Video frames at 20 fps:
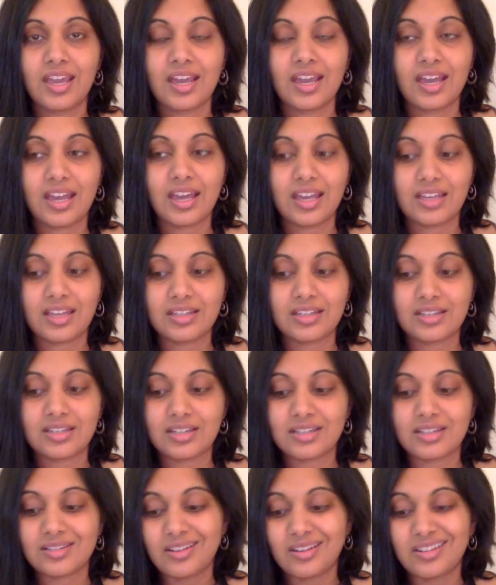And
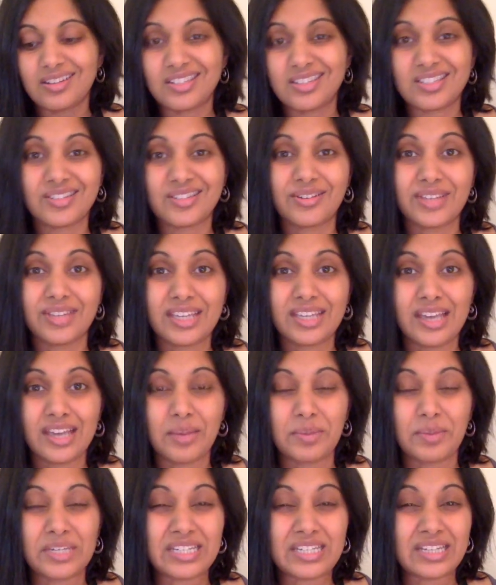it's not necessarily
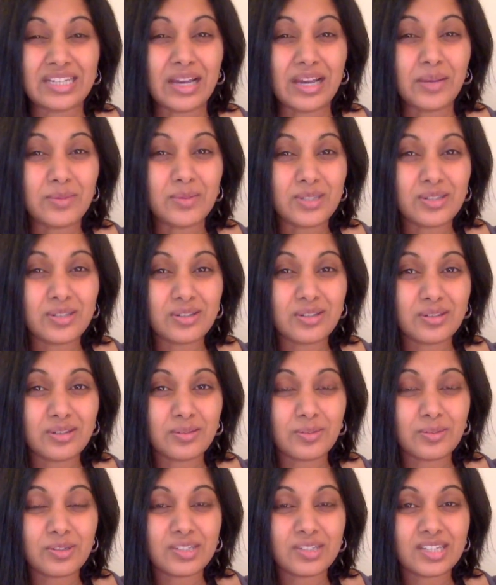how many times you do
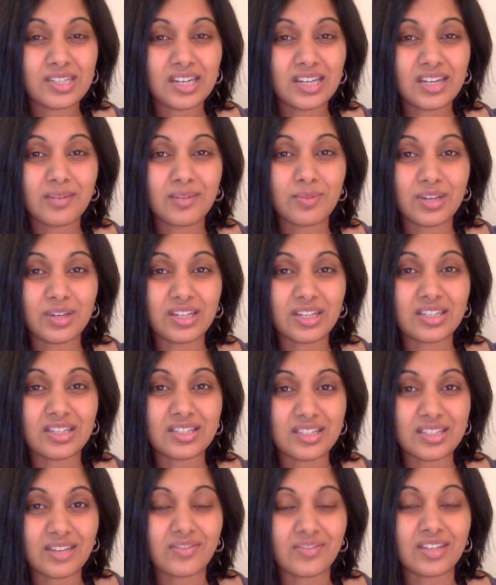it per se, but
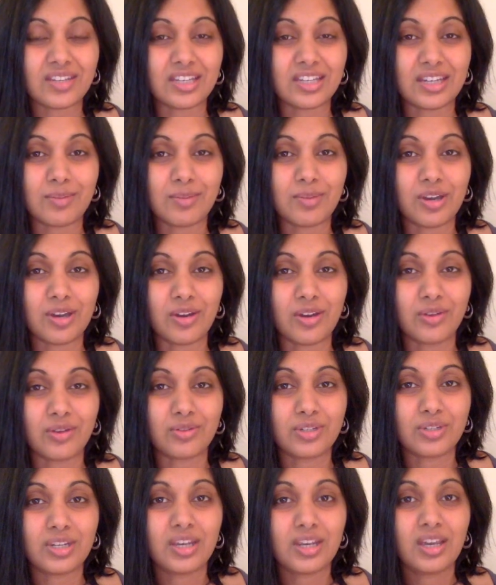it's definitely
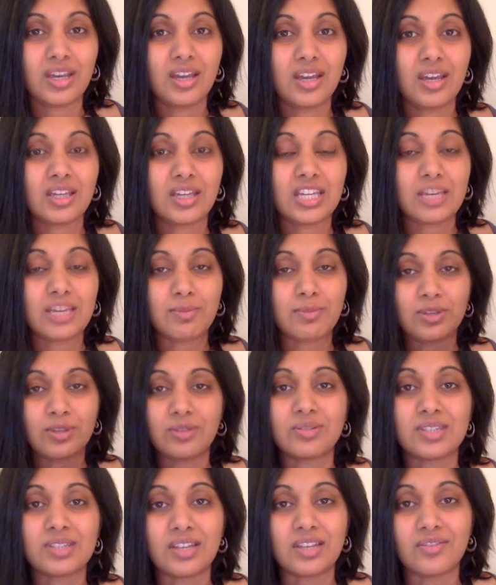about keeping
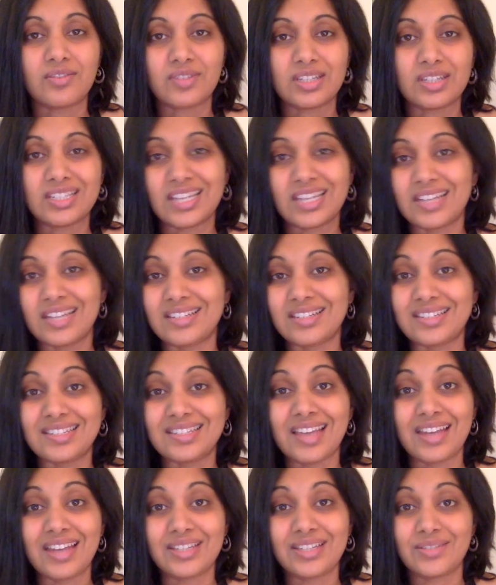yourself content
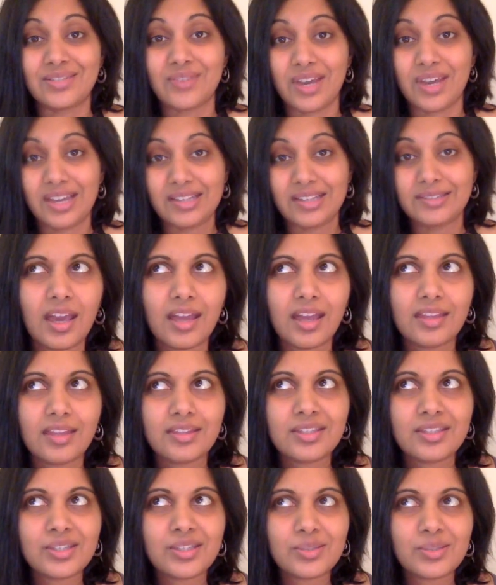and satisfied.
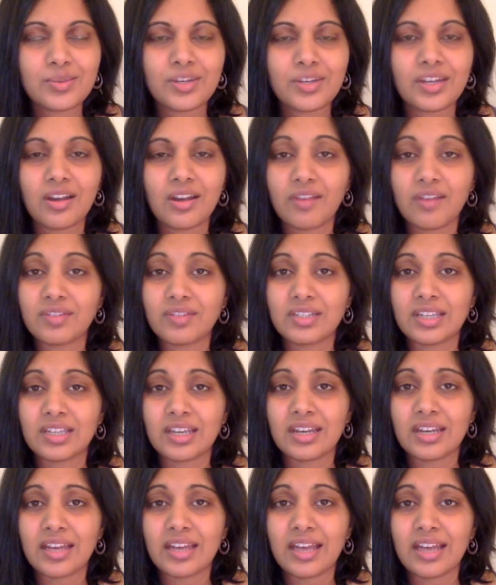This is one I often
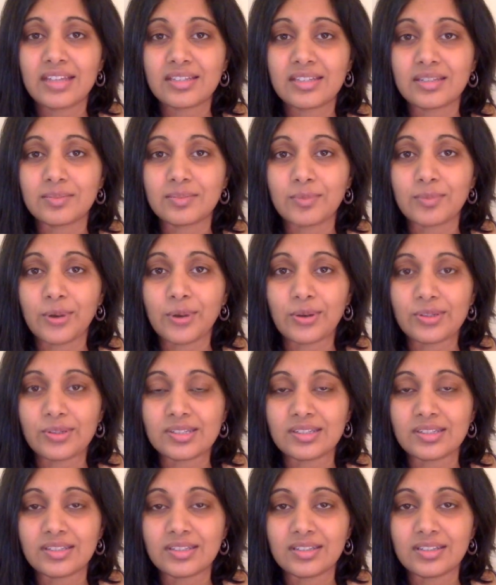get asked in
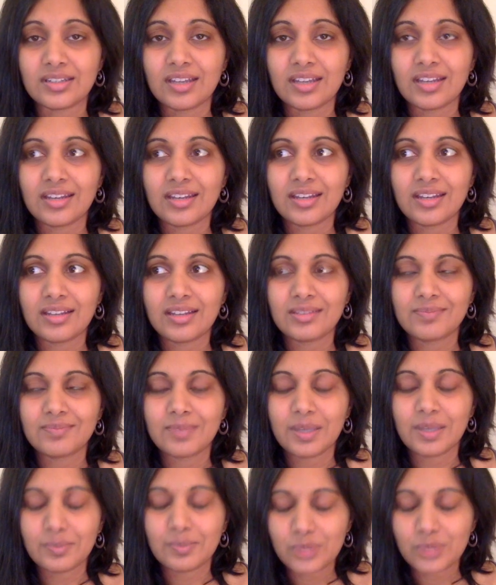person, and
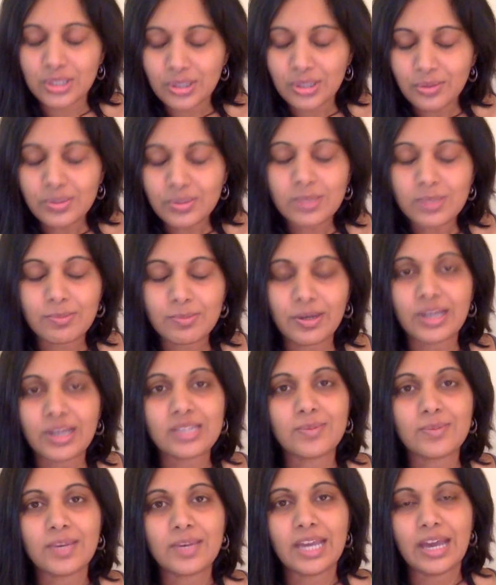I'm so
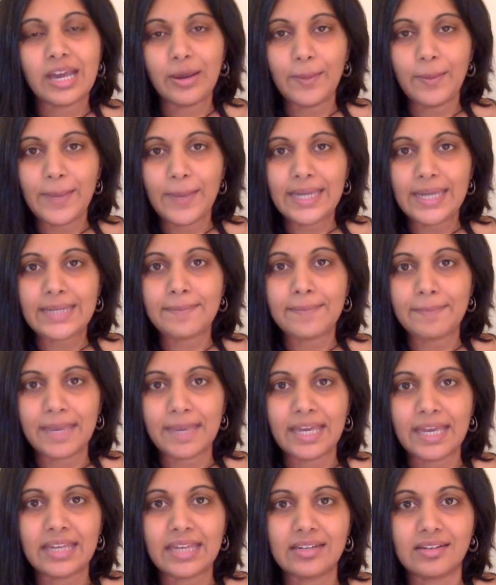surprised by how many
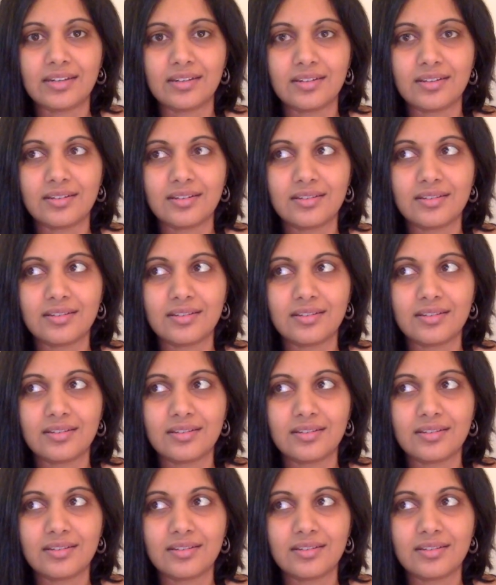men